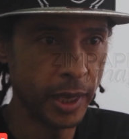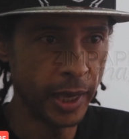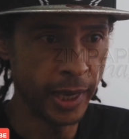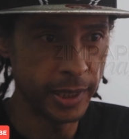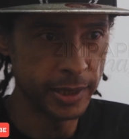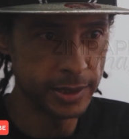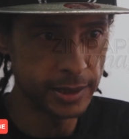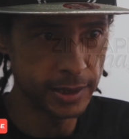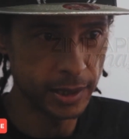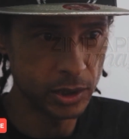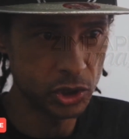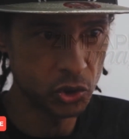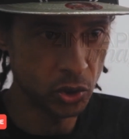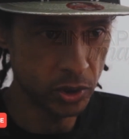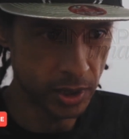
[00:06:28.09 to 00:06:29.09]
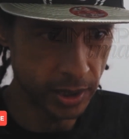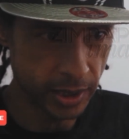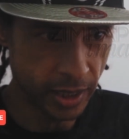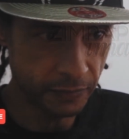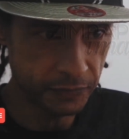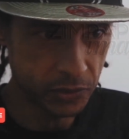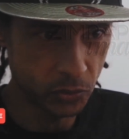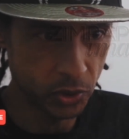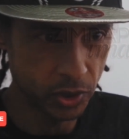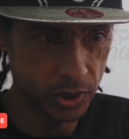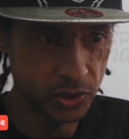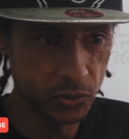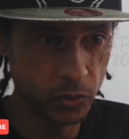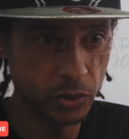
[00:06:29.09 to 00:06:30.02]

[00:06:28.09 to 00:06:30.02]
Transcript: And shortly afterwards,